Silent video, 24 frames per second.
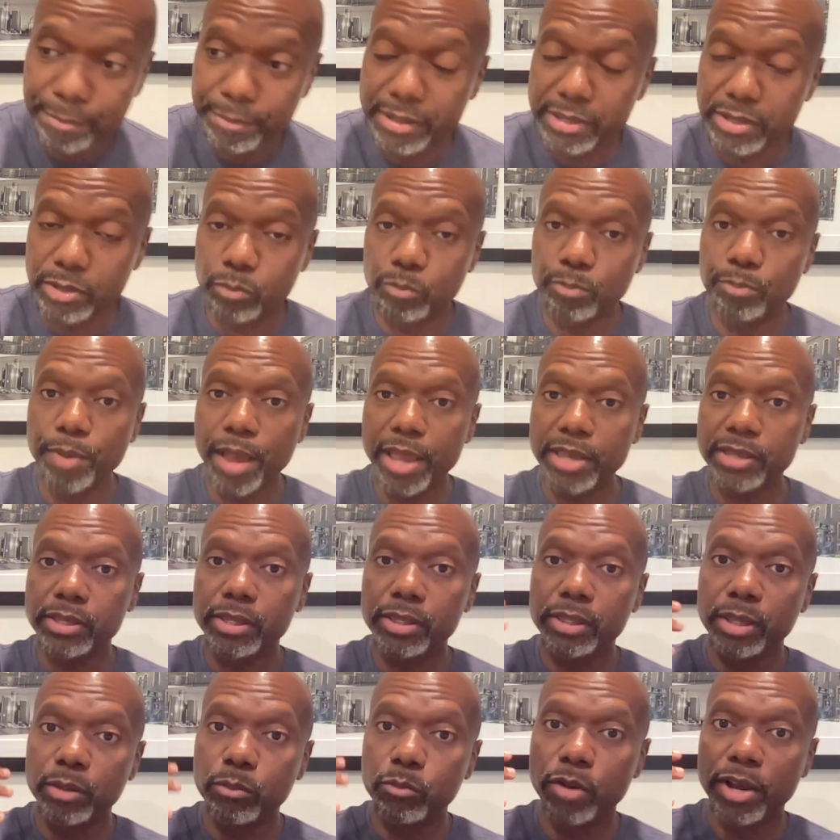is
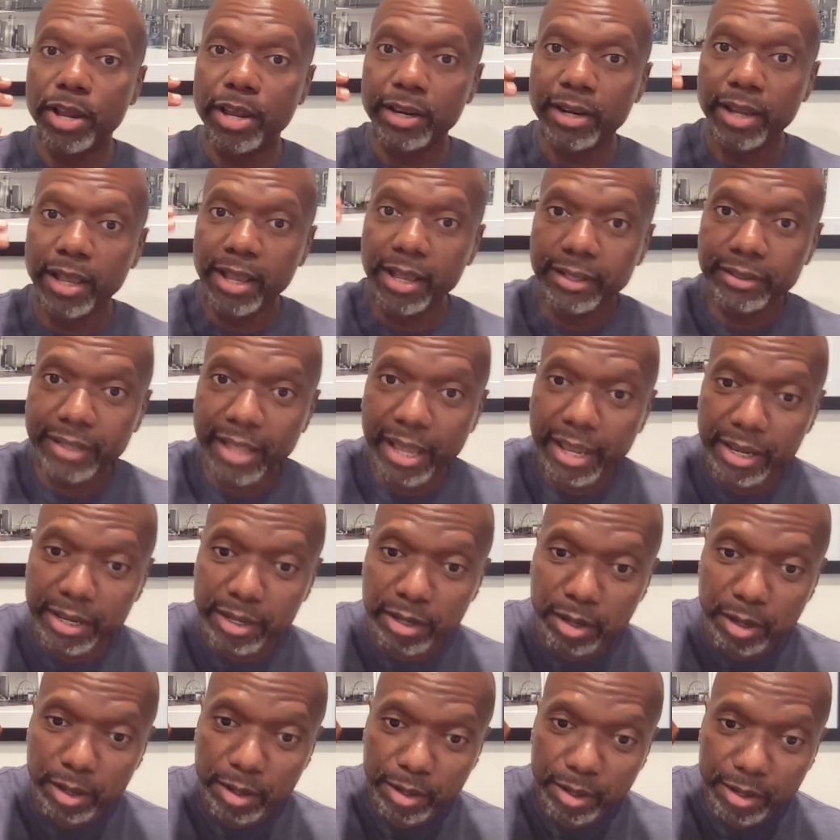basically when they
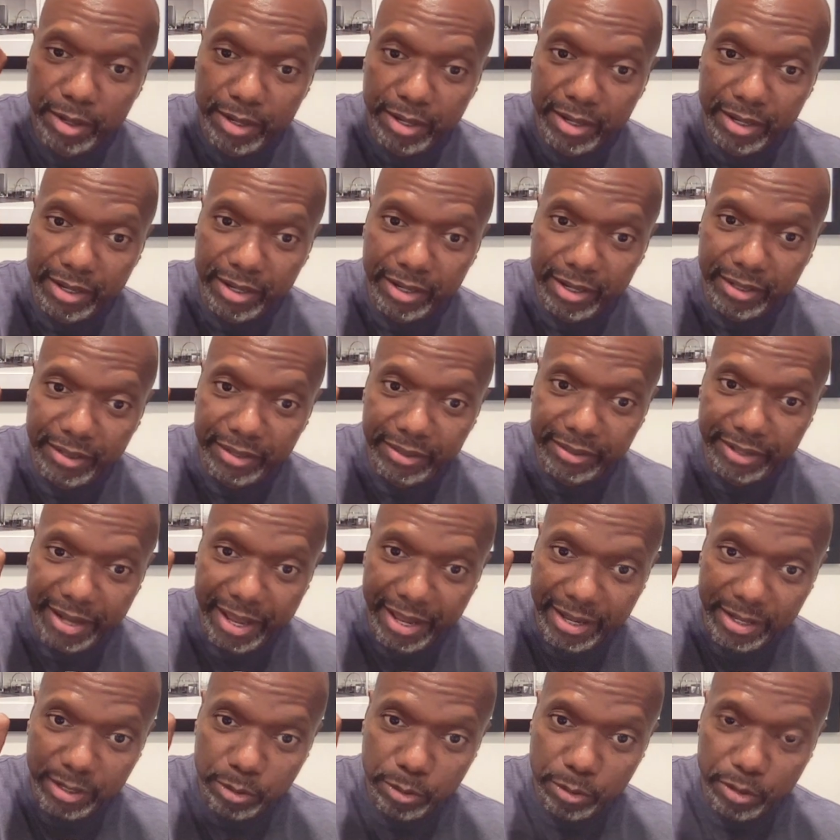
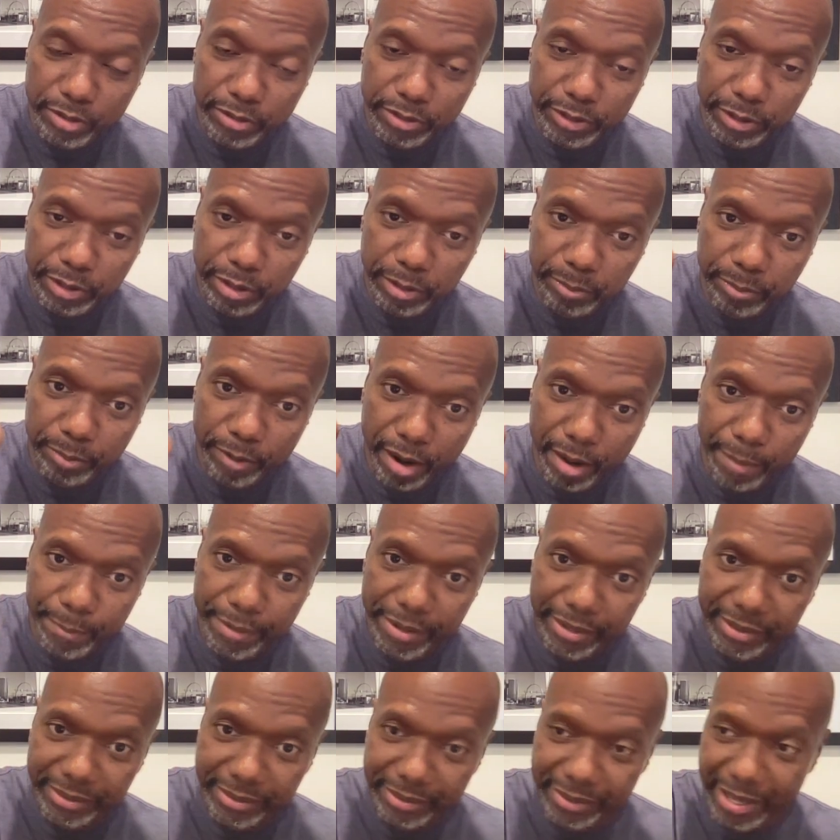go into your
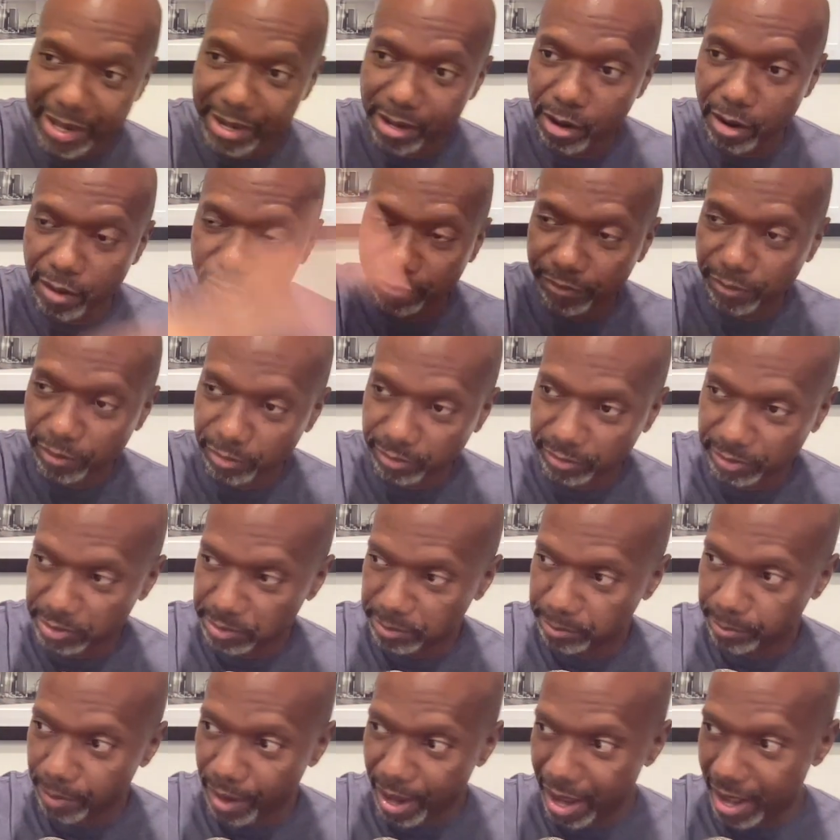apartment, let off this
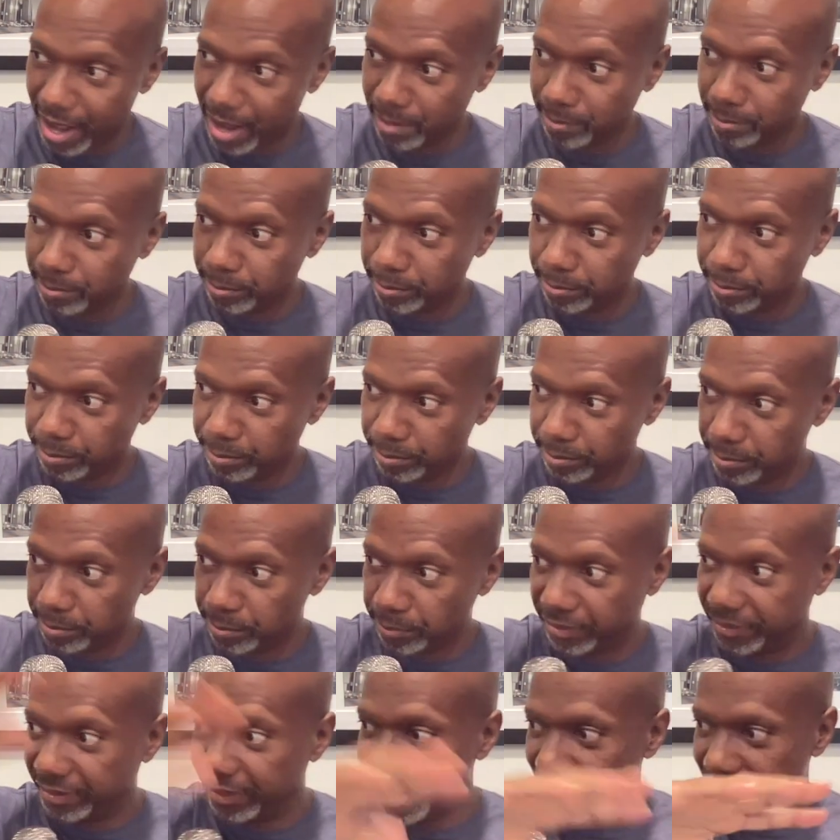bomb
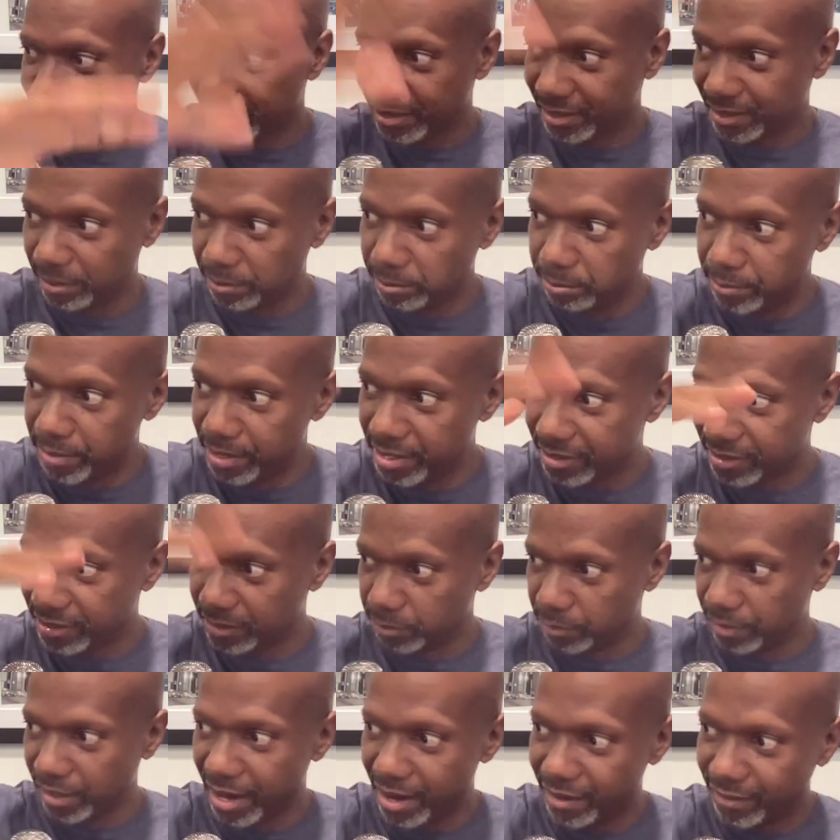dust or mist or
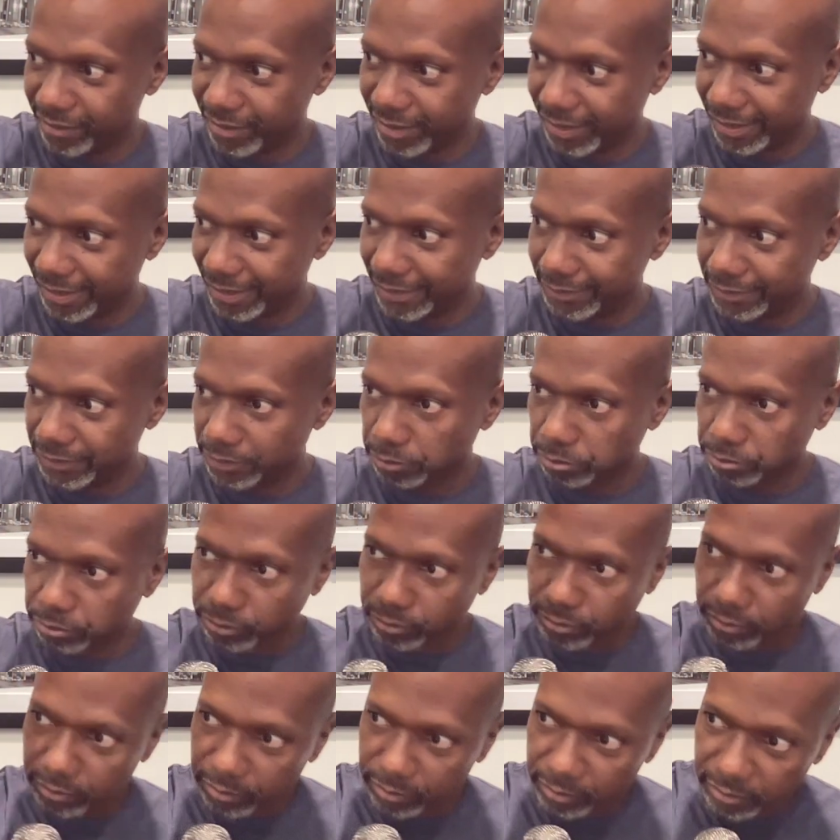whatever it is,
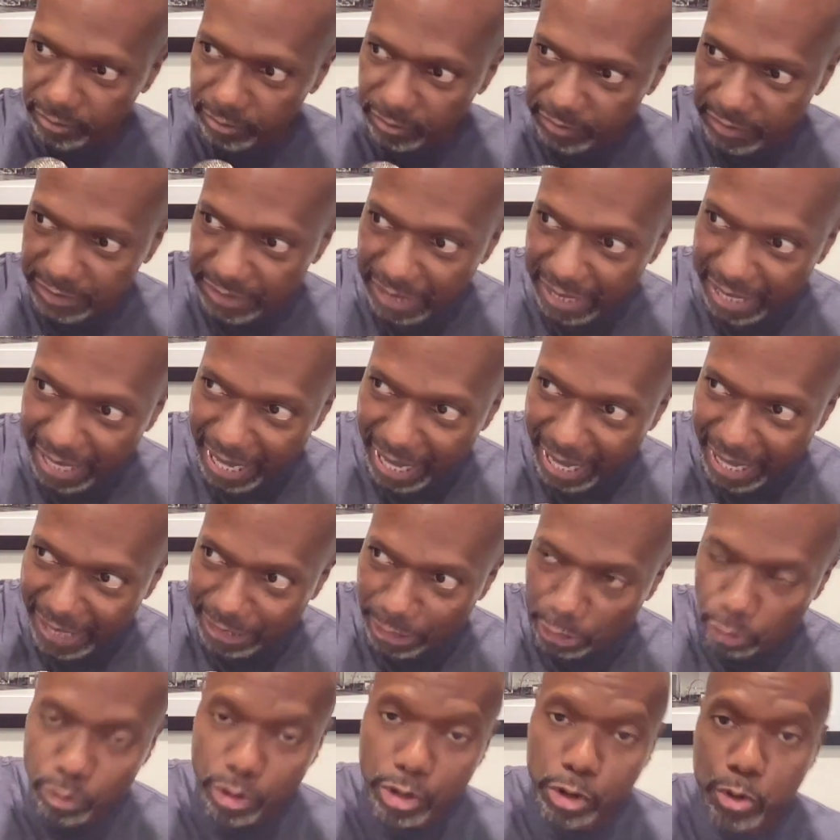and
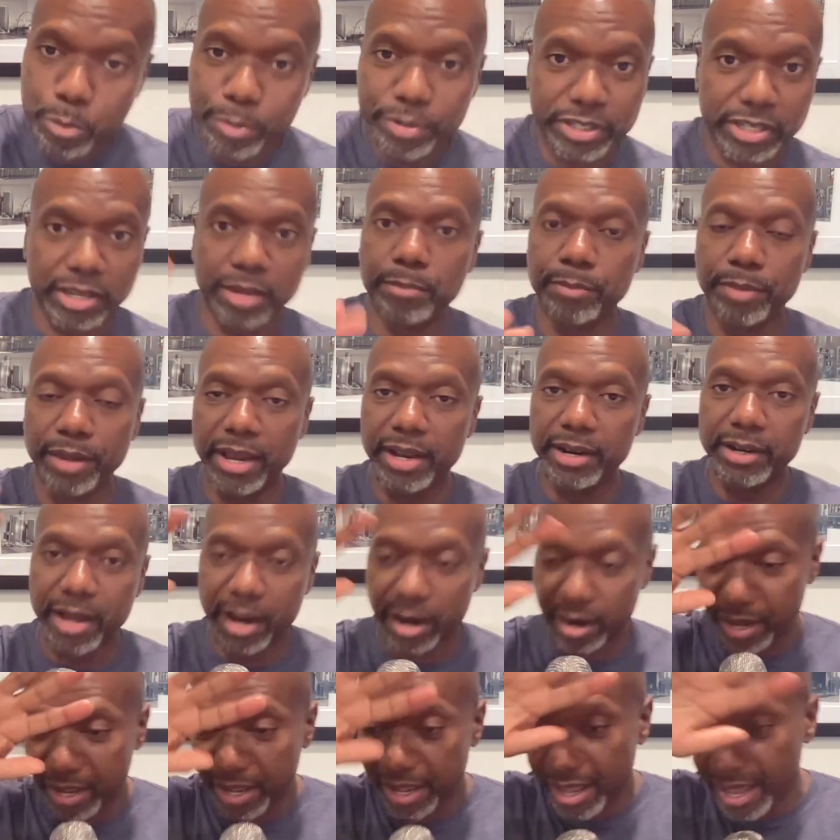no humans can be in there,
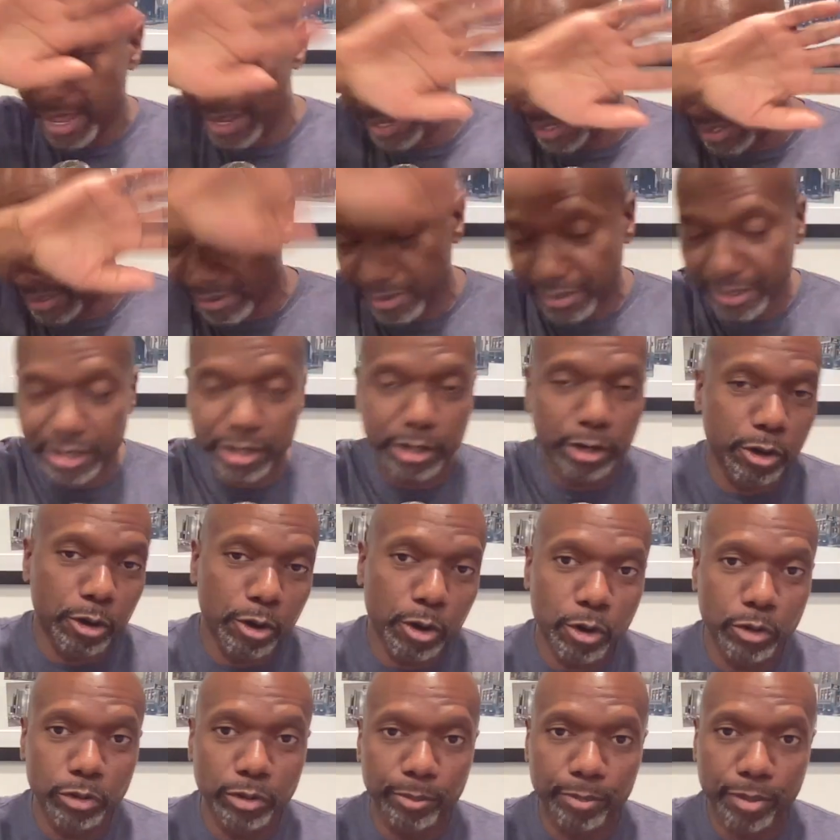and they clear your
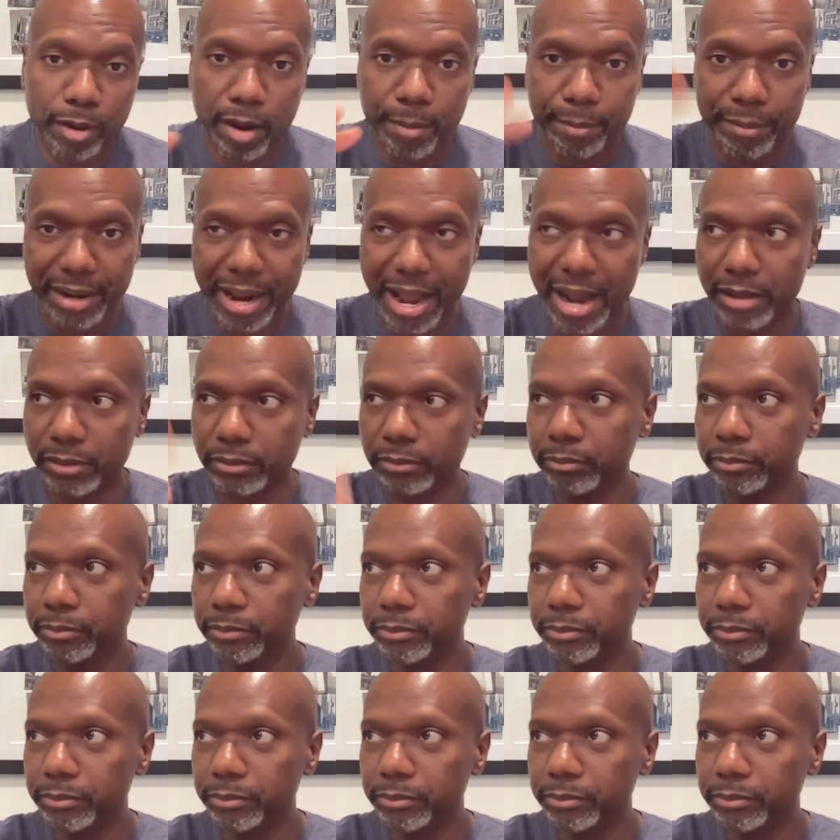whole apartment out,